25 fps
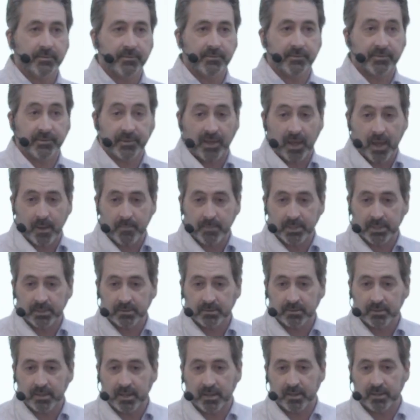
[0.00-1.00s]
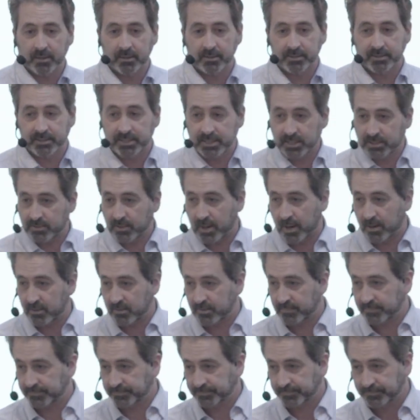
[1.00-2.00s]
salmon and sea
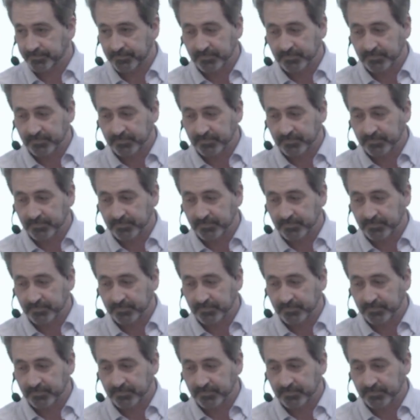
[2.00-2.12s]
trout.